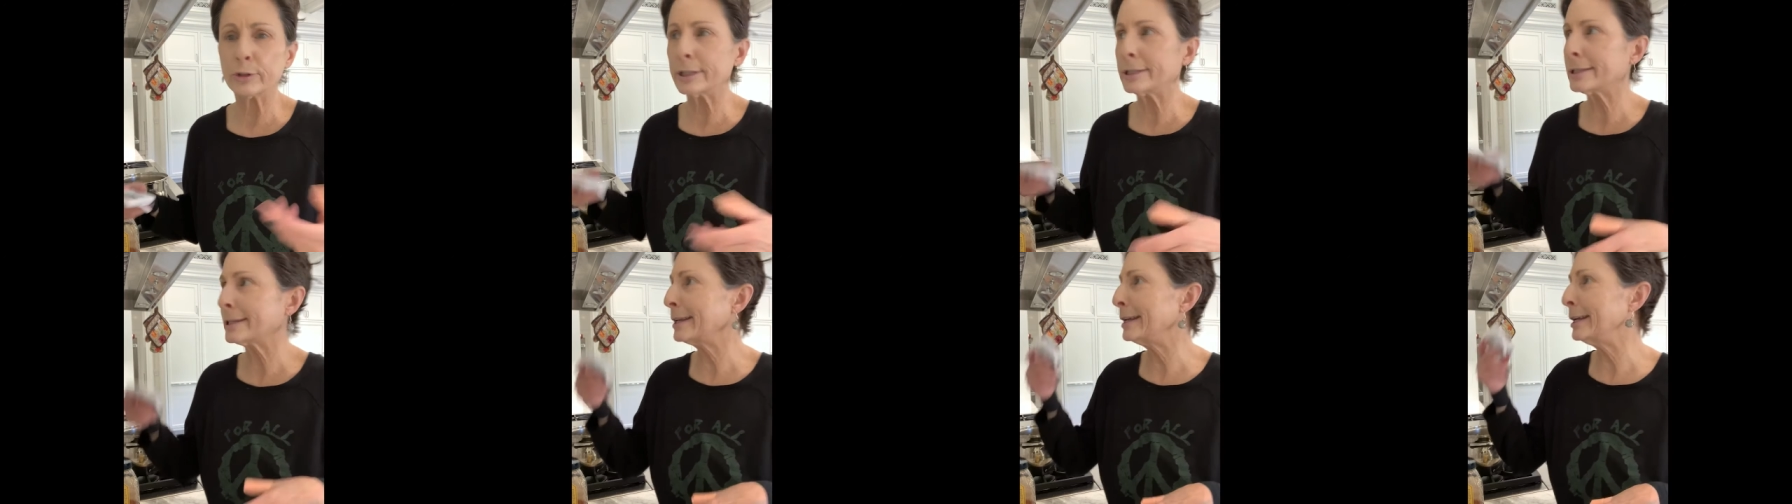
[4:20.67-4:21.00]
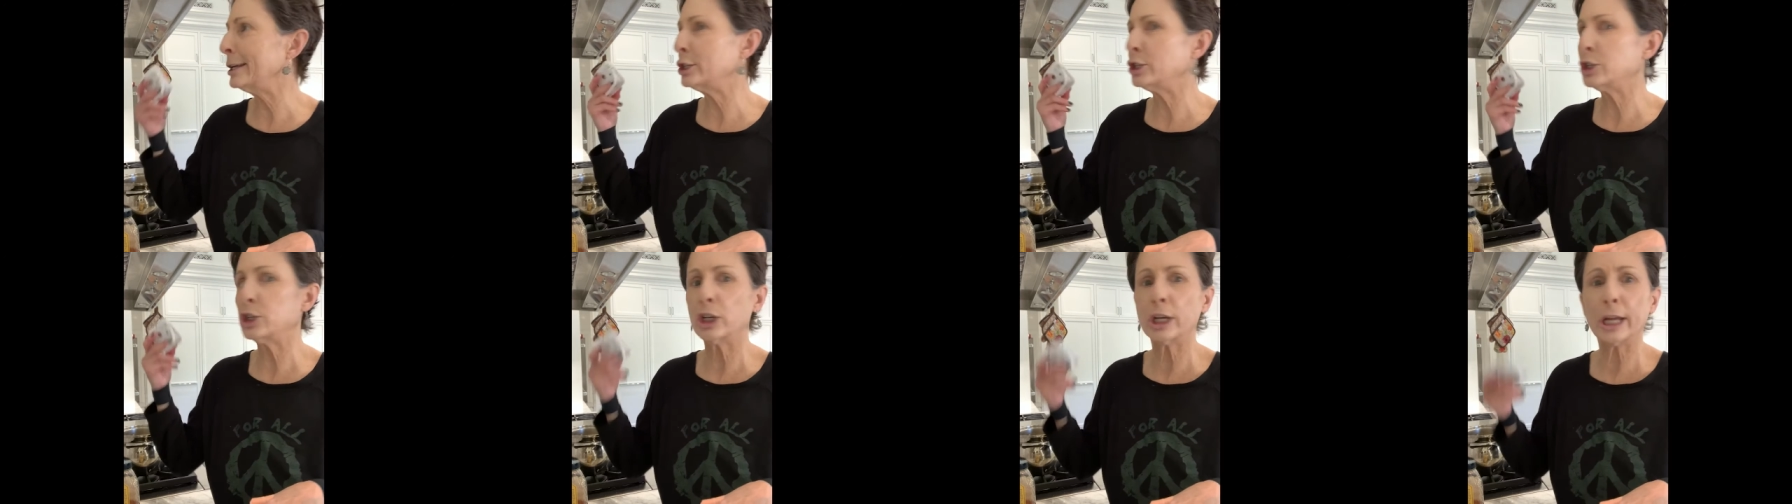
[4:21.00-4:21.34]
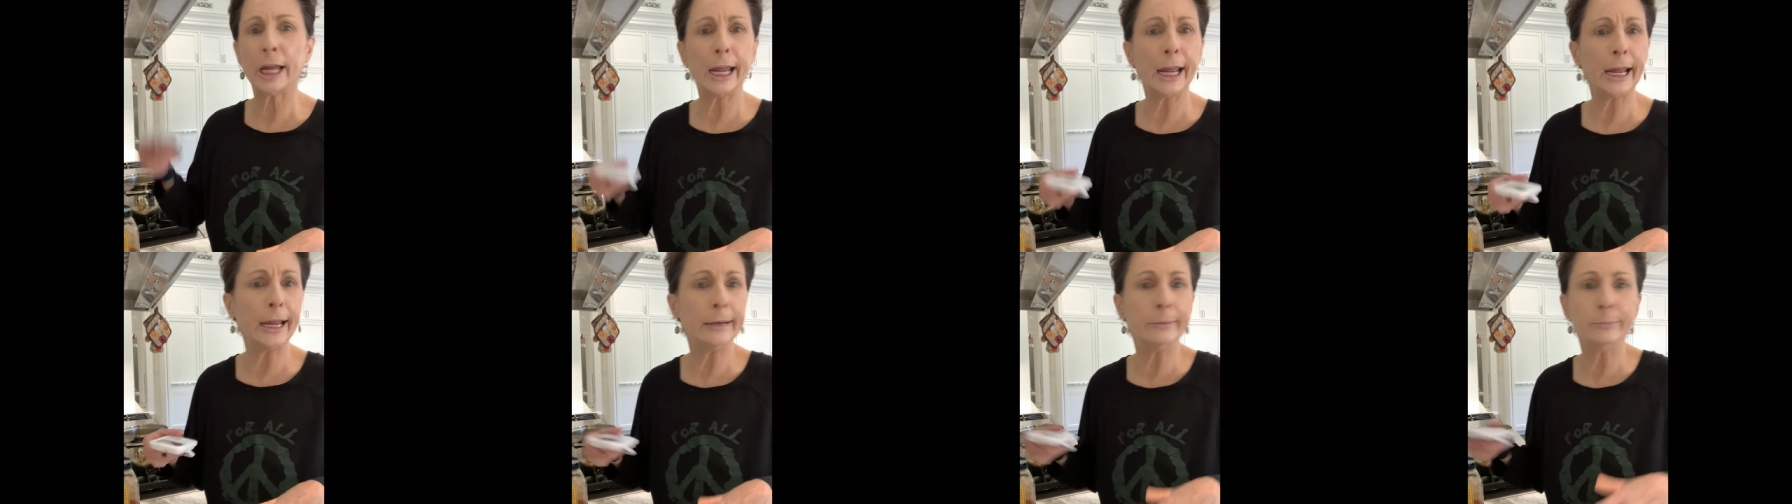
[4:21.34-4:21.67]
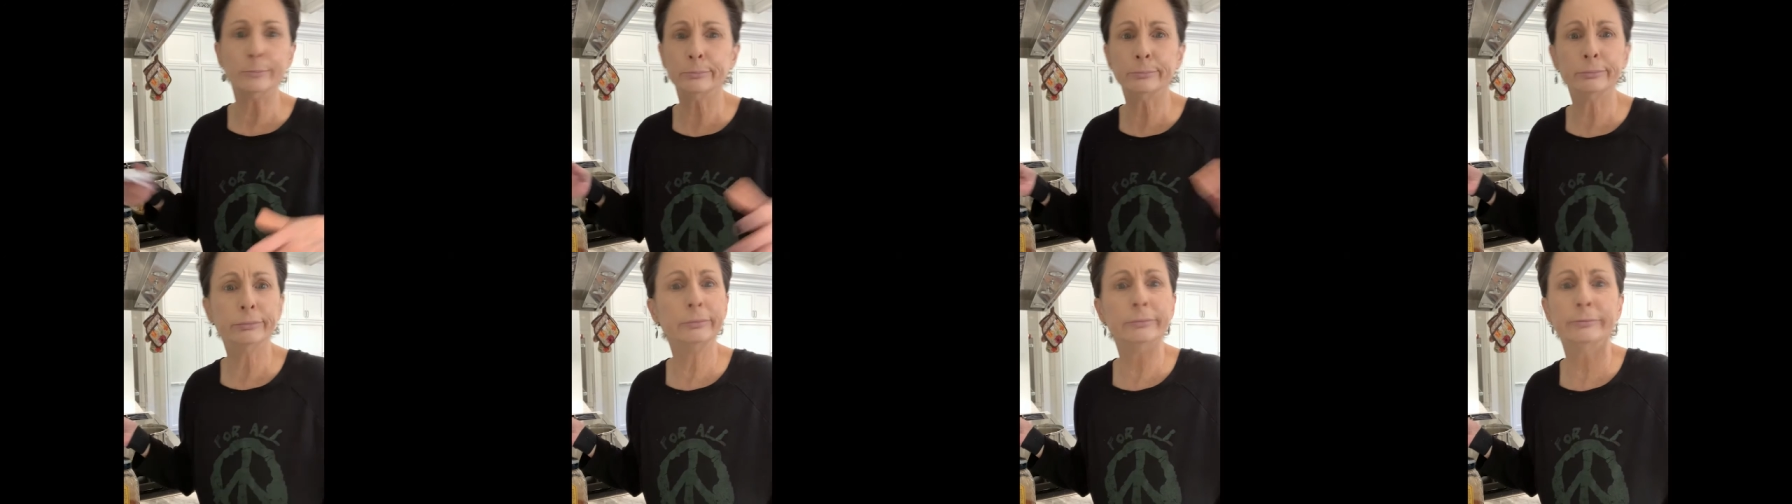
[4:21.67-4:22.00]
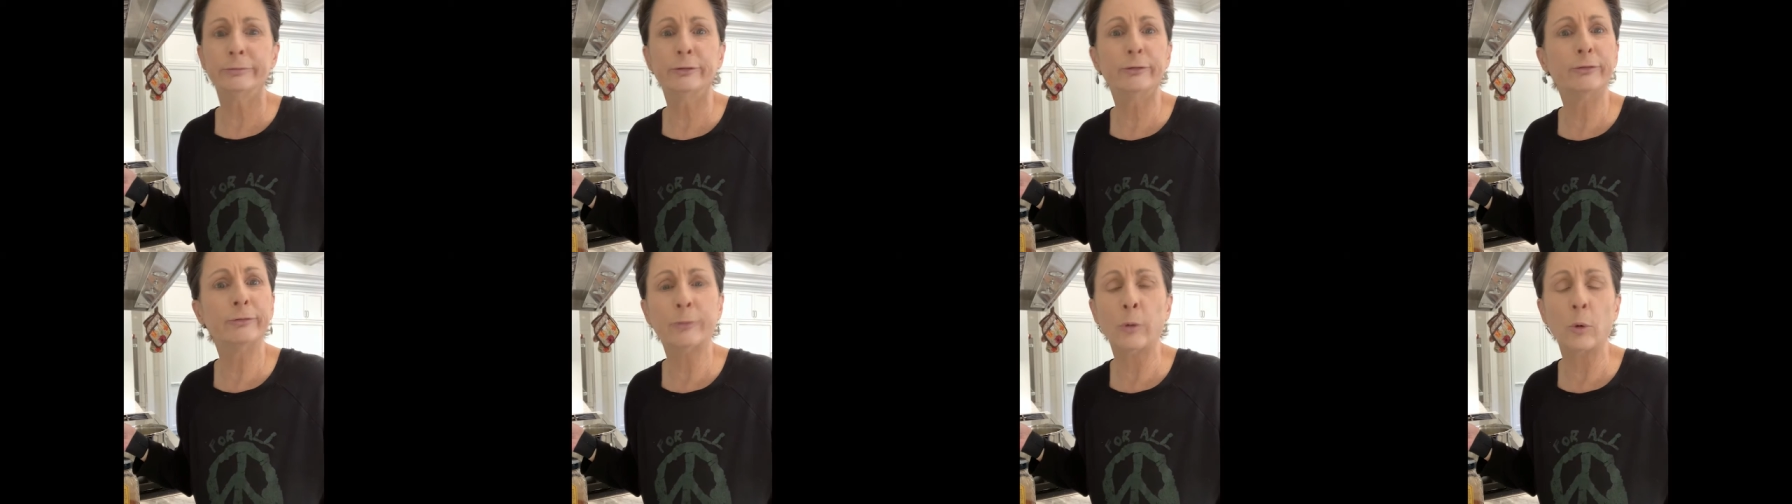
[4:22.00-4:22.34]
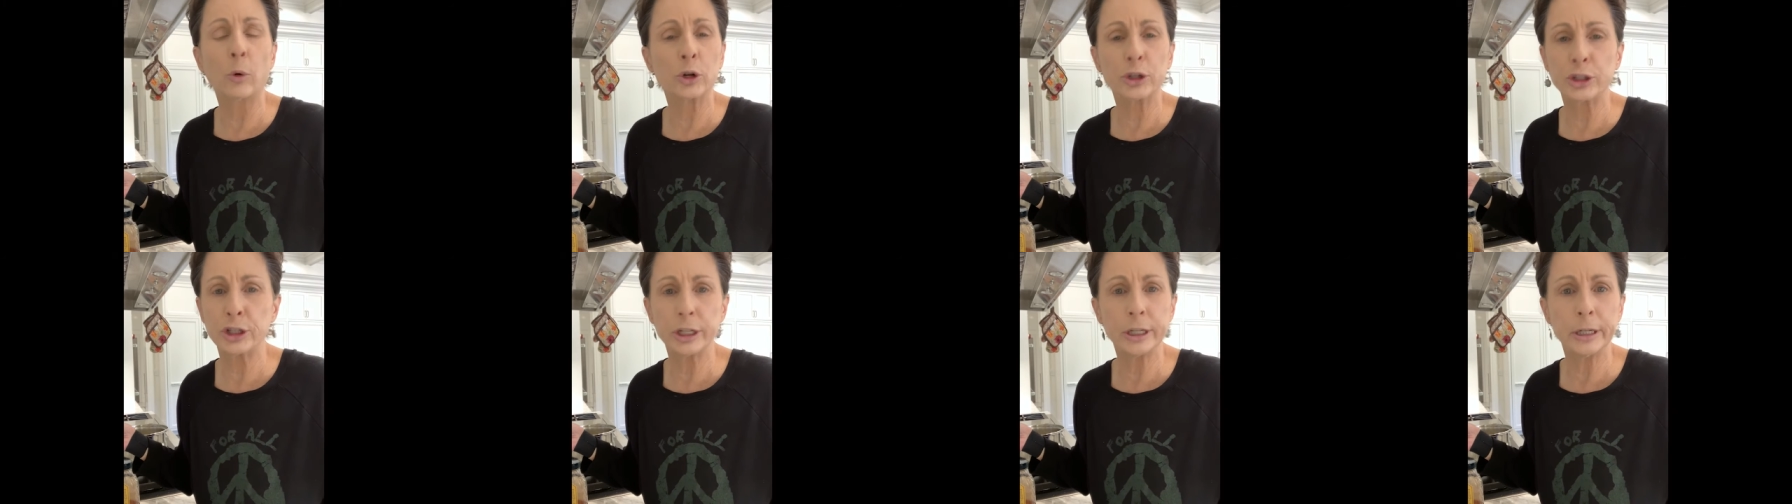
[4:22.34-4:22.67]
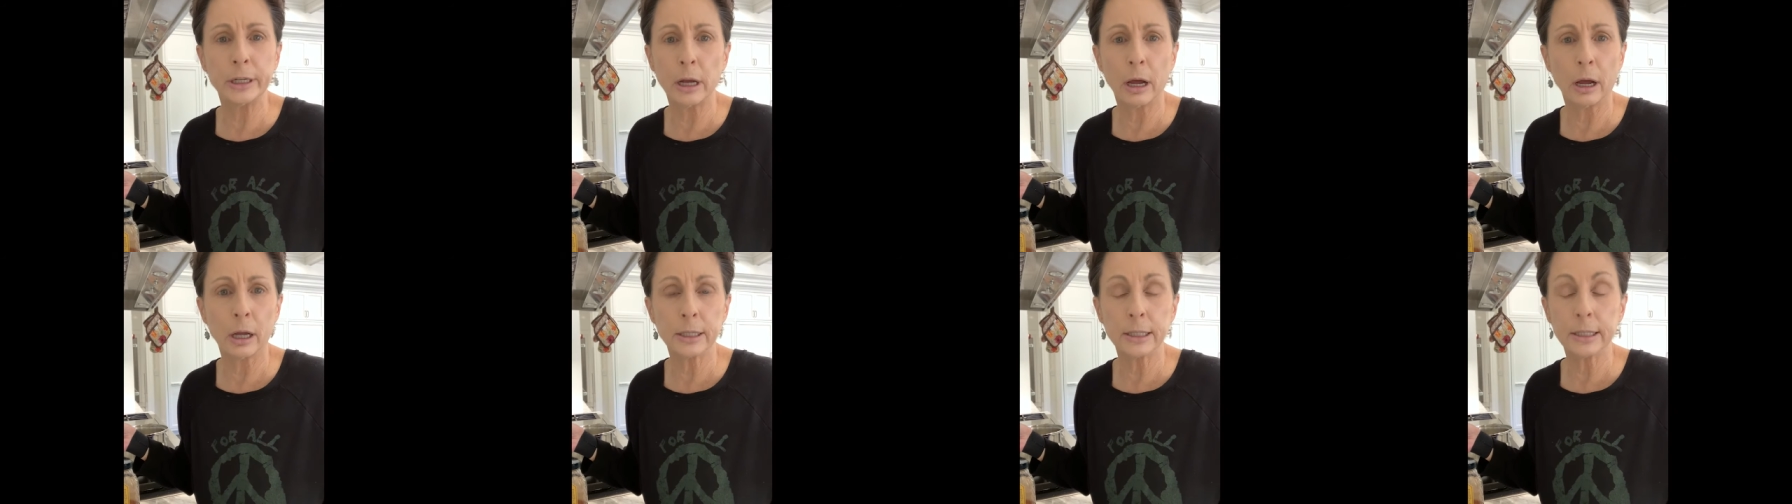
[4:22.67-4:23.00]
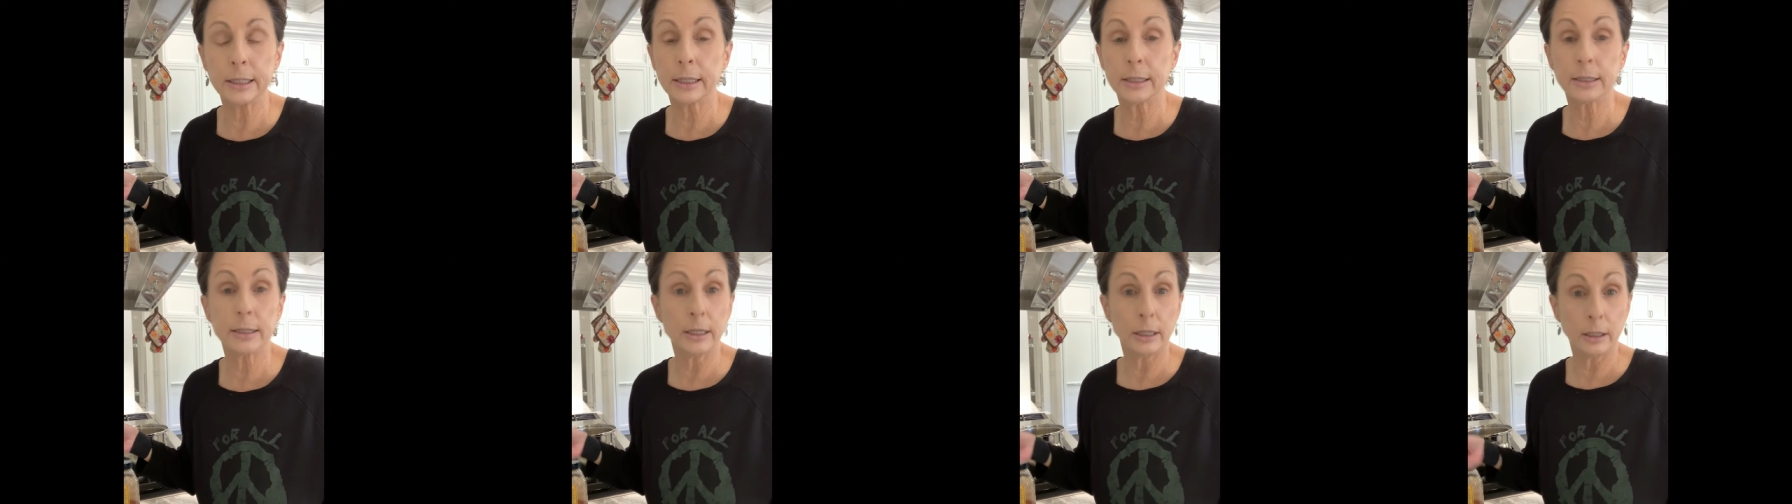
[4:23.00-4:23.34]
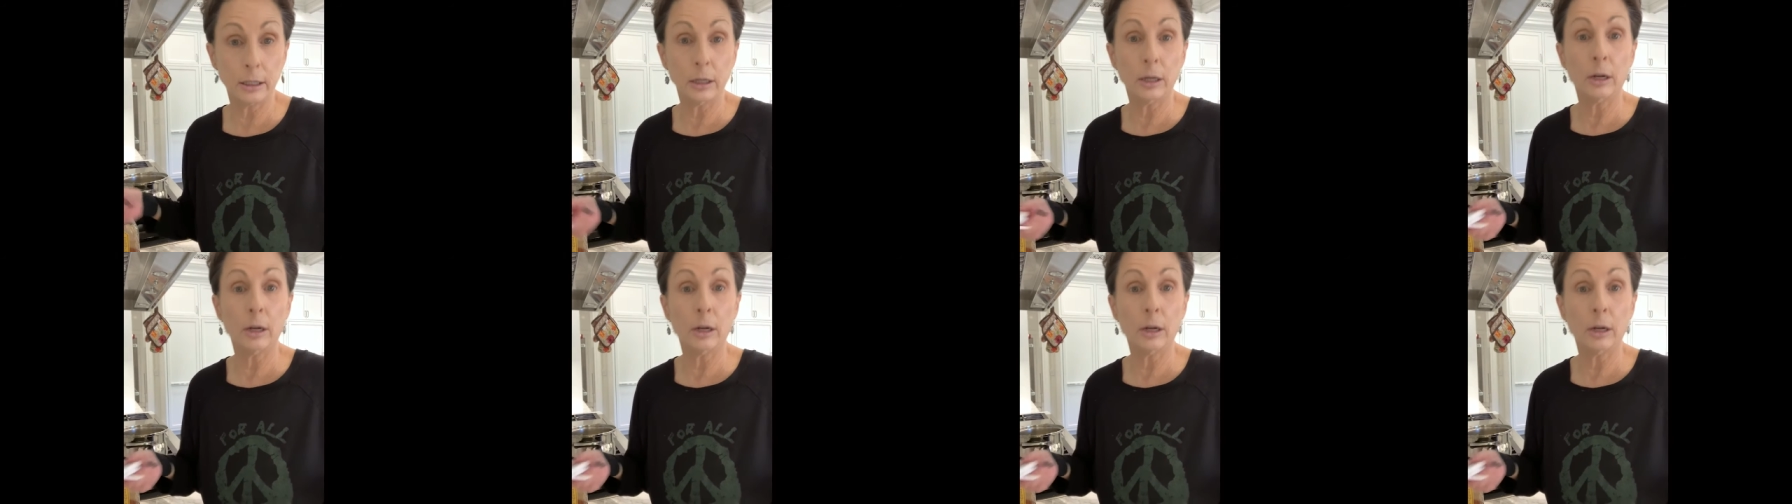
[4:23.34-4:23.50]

this KitchenAid Fortune nonsense.